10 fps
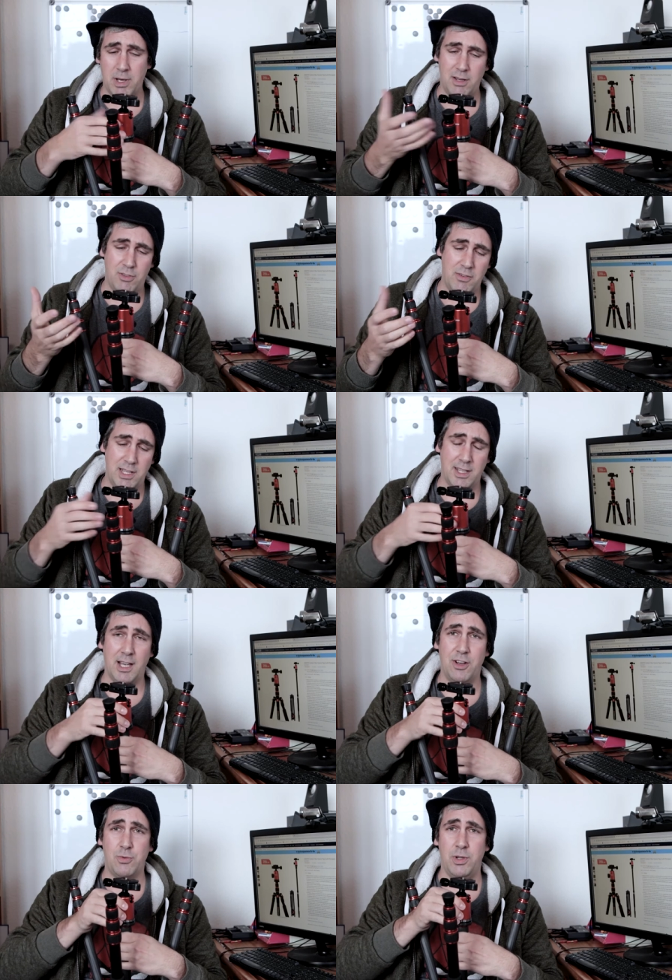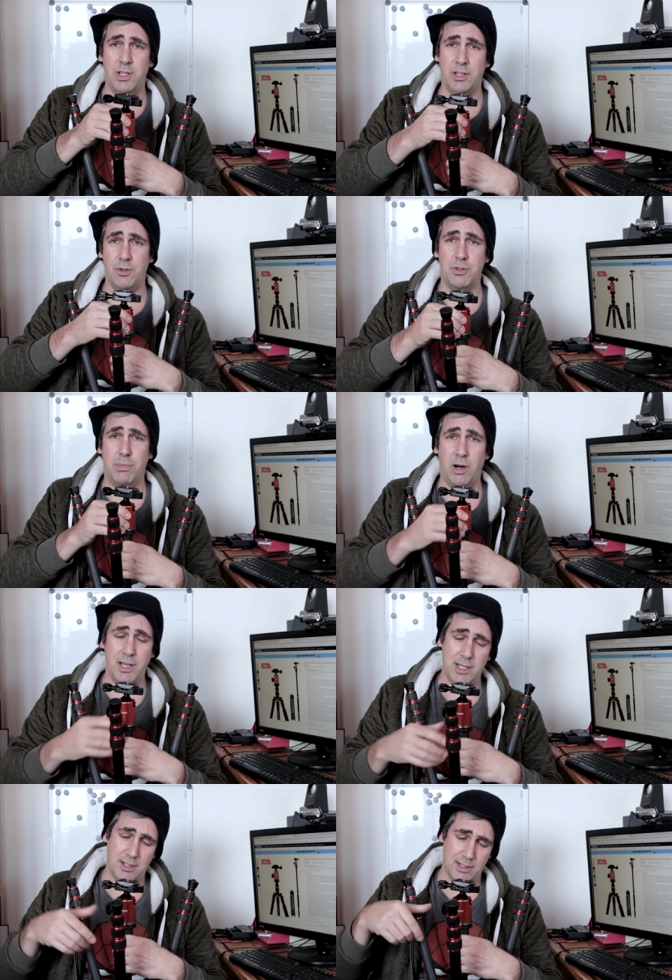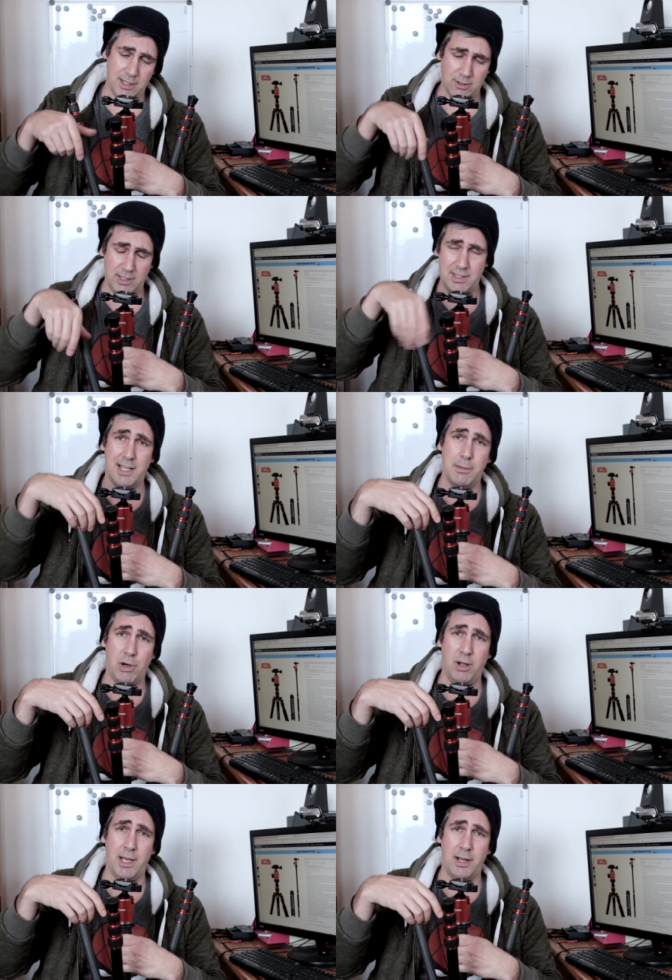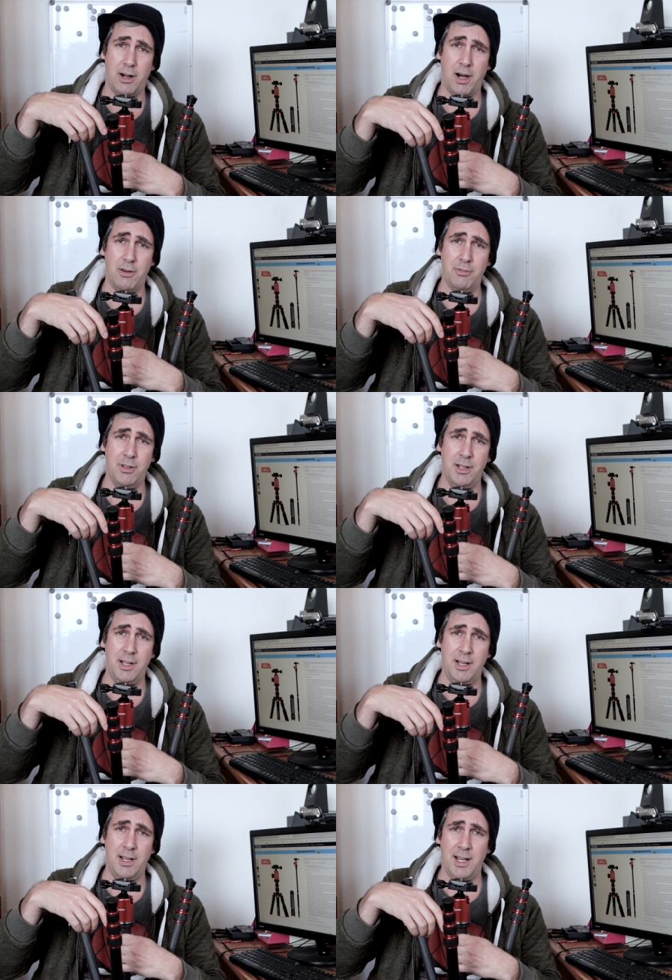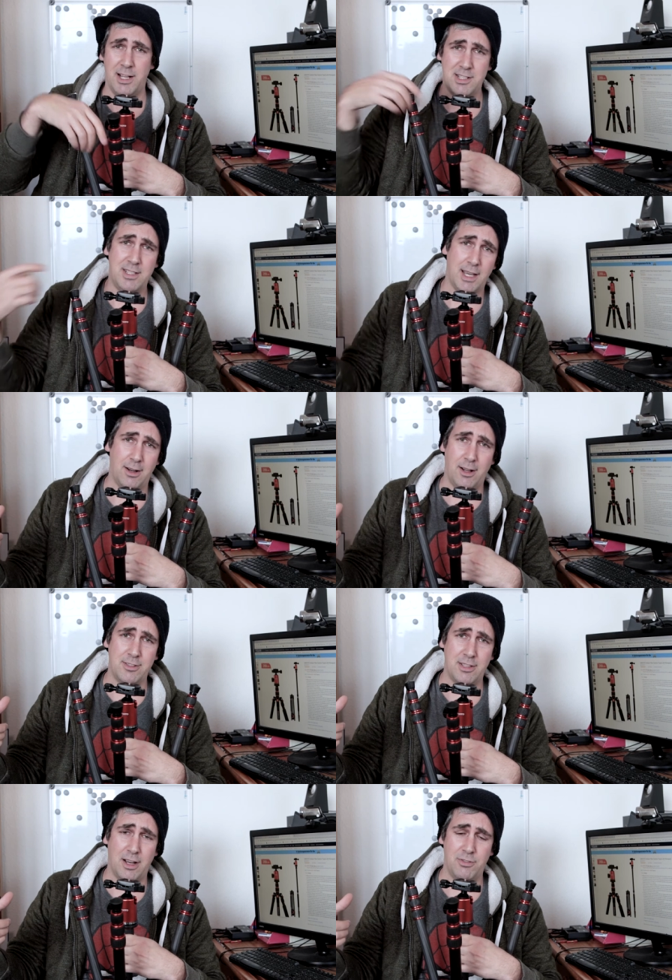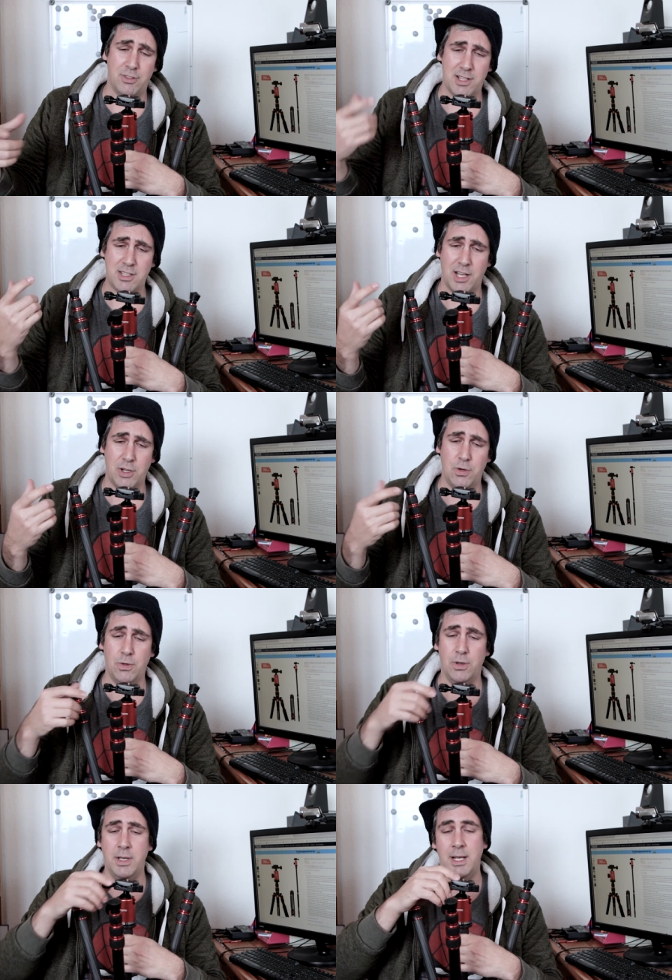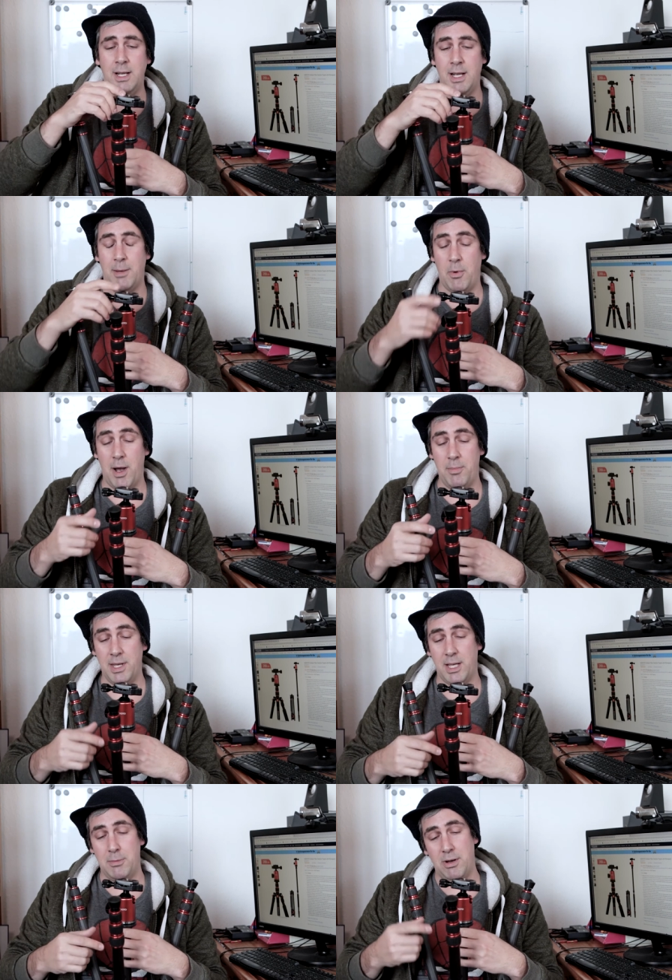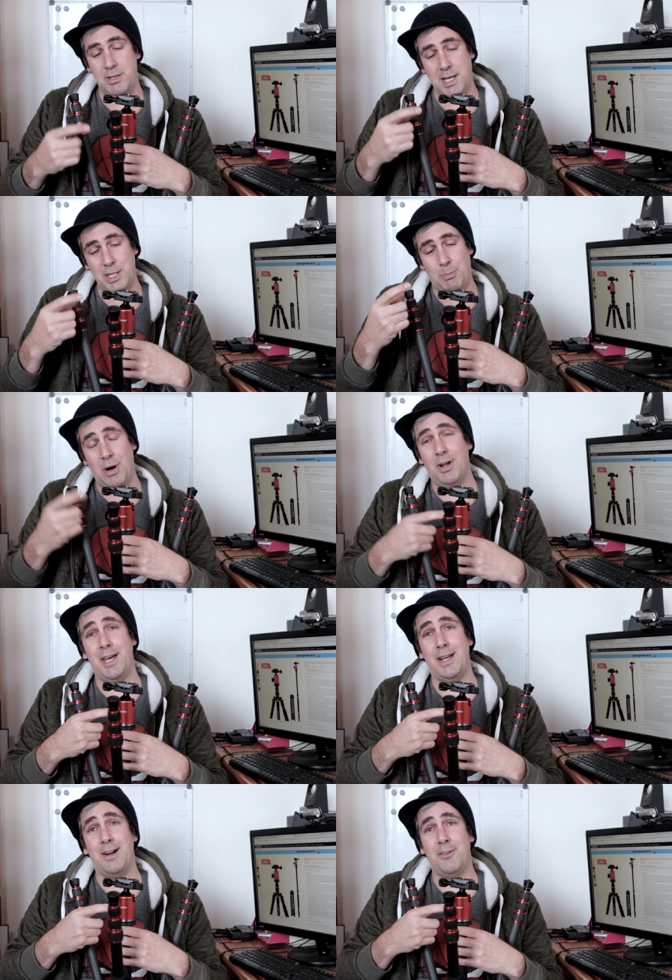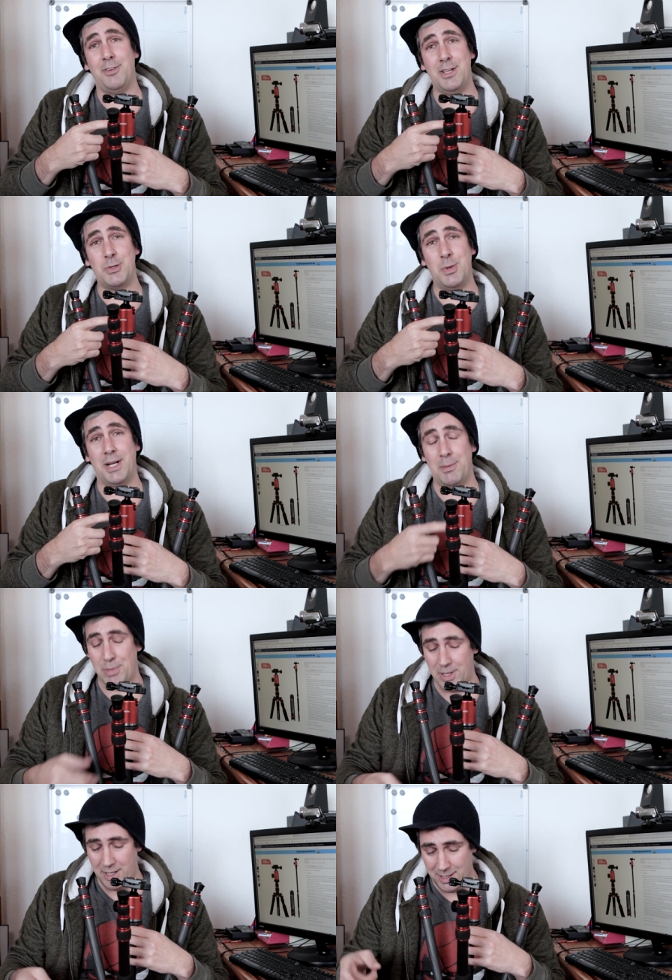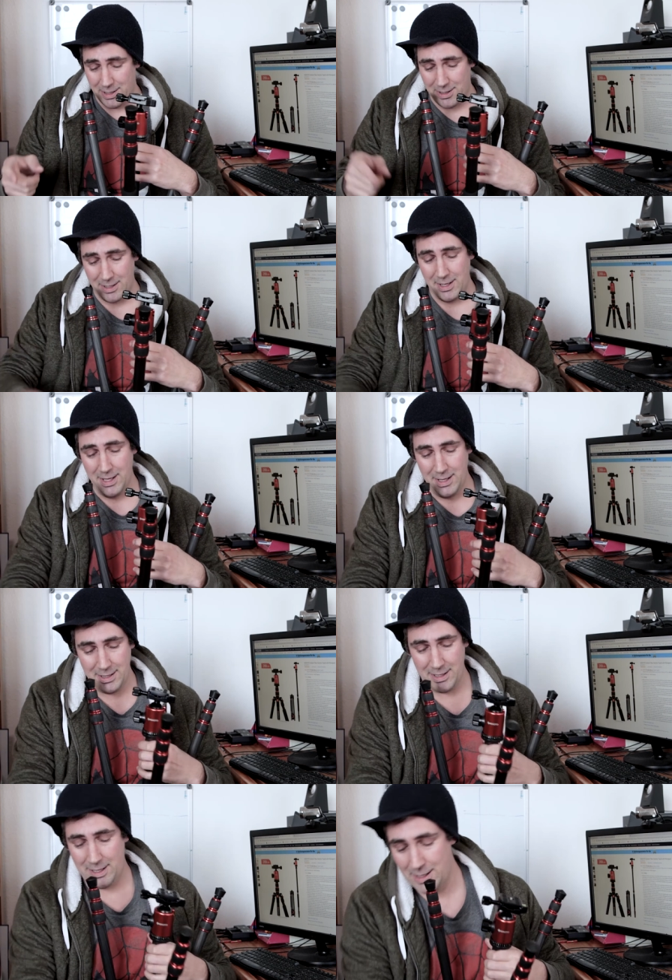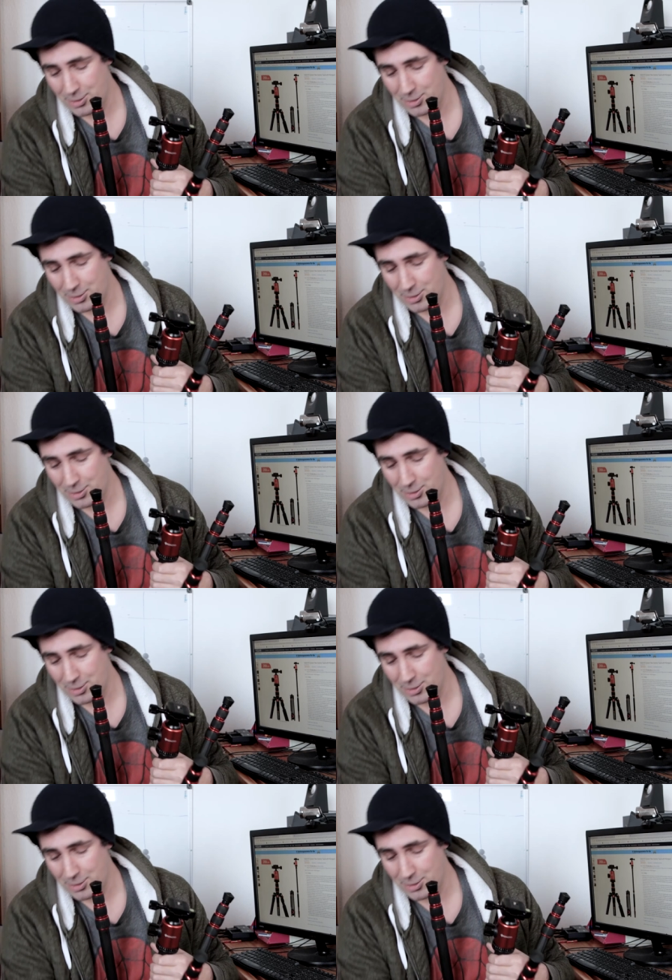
But if you have anything else where you can use a ball head, you can literally take the ball head off and stick it on stuff. So that's kind of cool. I'm thinking about taking the ball head off of this one and putting it on the